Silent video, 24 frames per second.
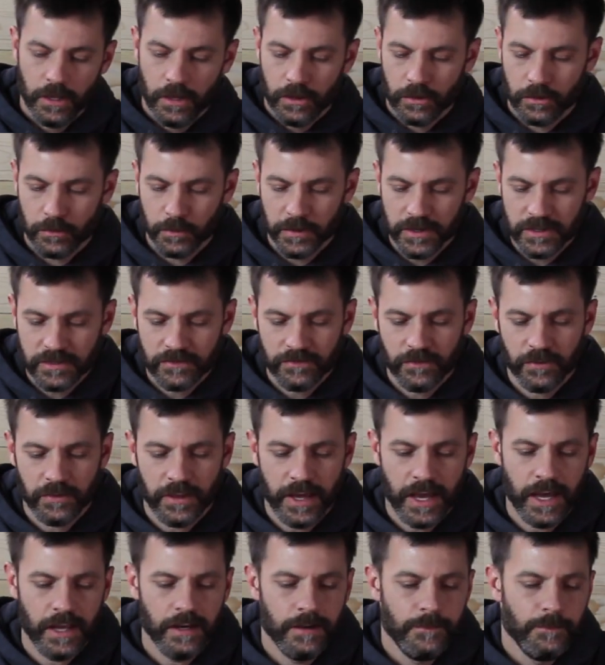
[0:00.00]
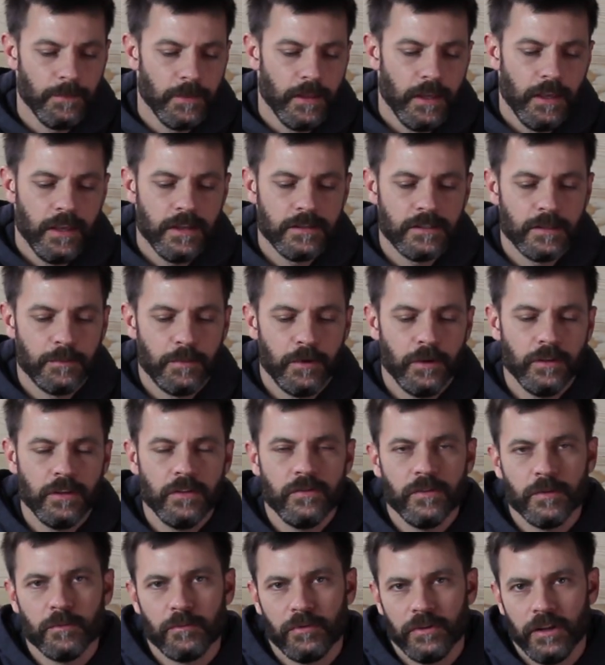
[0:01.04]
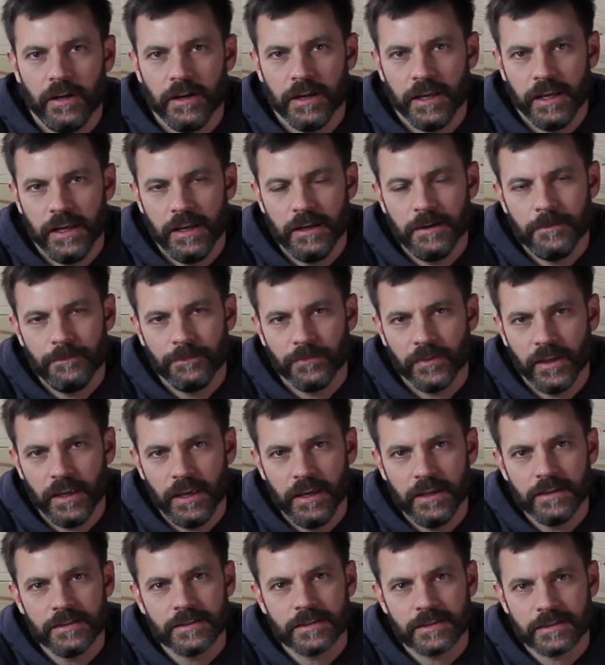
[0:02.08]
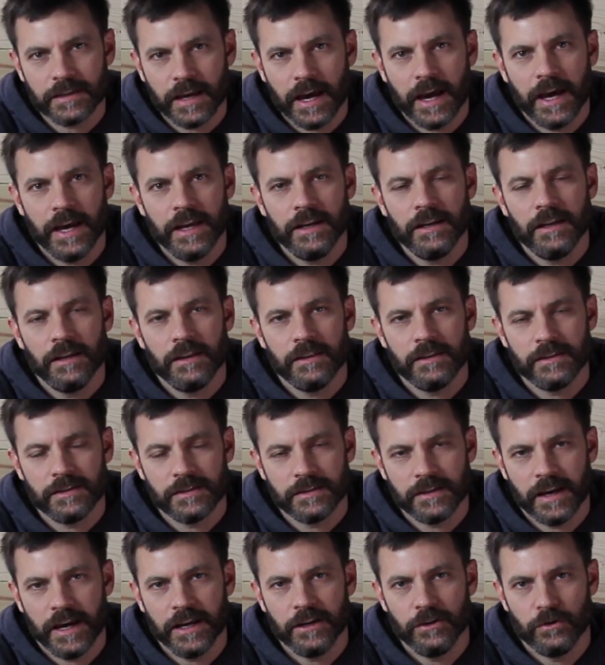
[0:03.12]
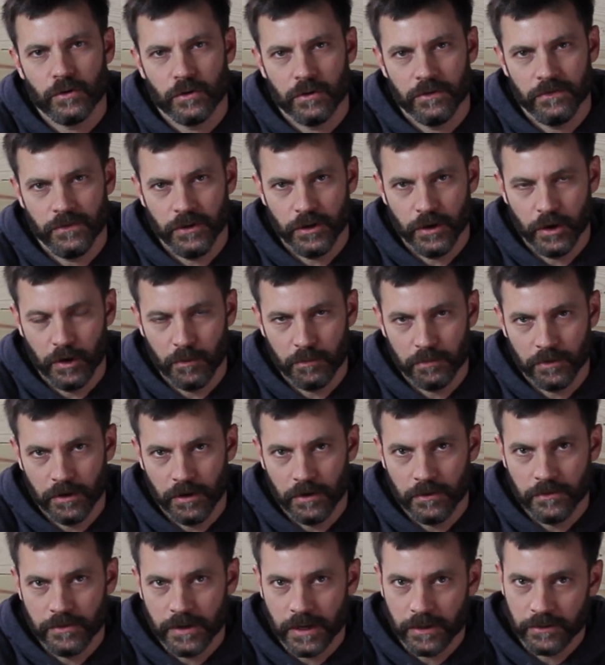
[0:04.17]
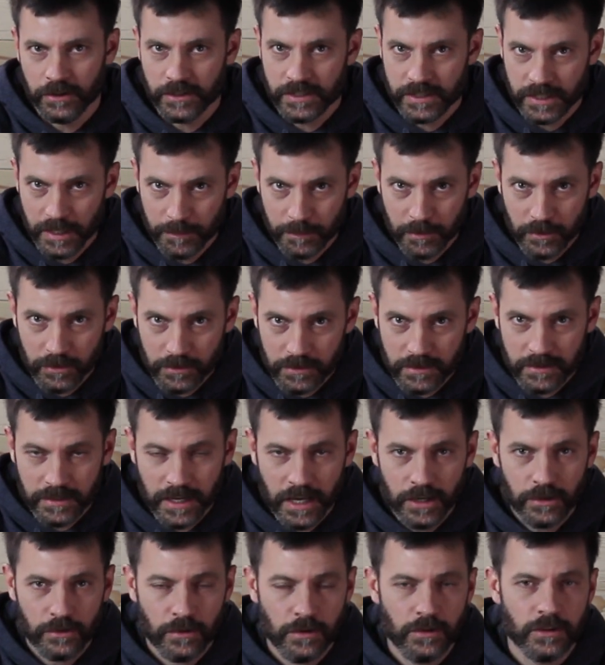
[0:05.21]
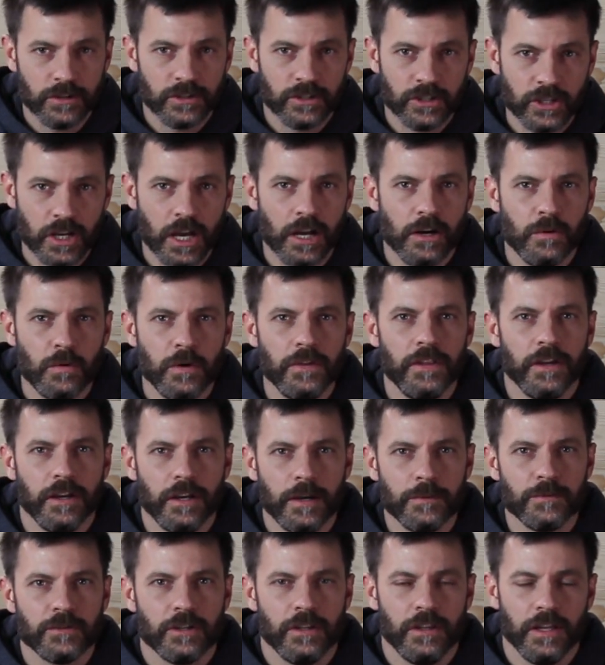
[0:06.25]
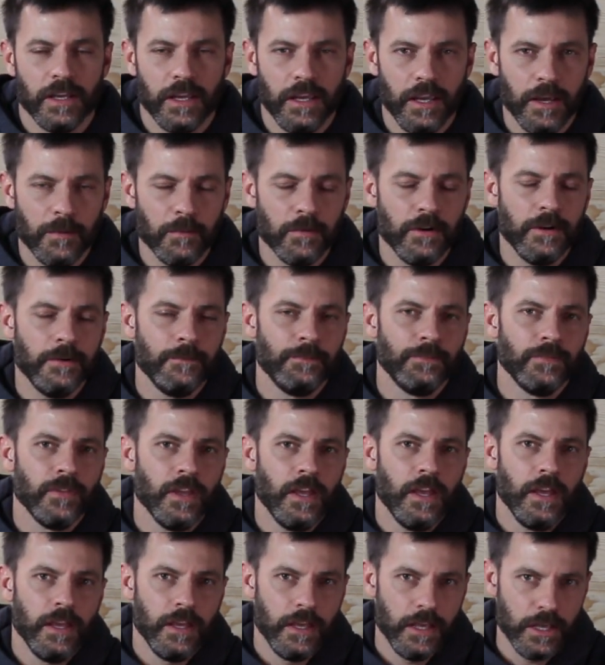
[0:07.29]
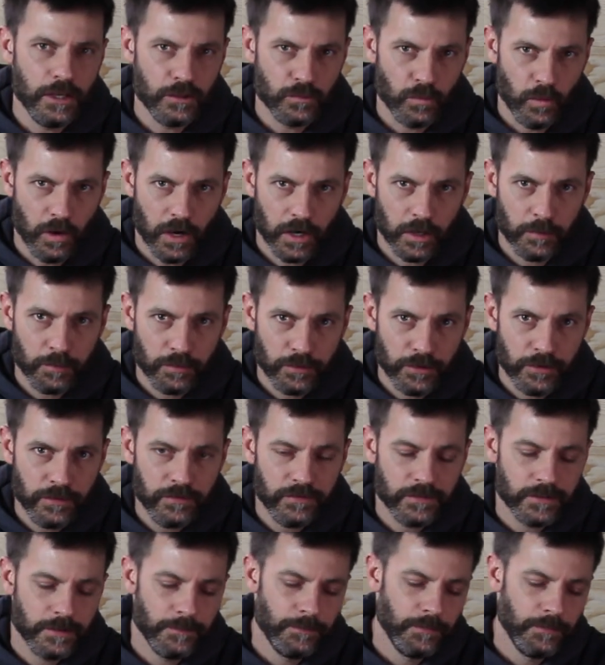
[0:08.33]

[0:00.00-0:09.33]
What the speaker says: The reason for that is that both of them plug in inside the side door of the GoPro. Now, the typical side door, the stock one that comes on the camera, is waterproofed.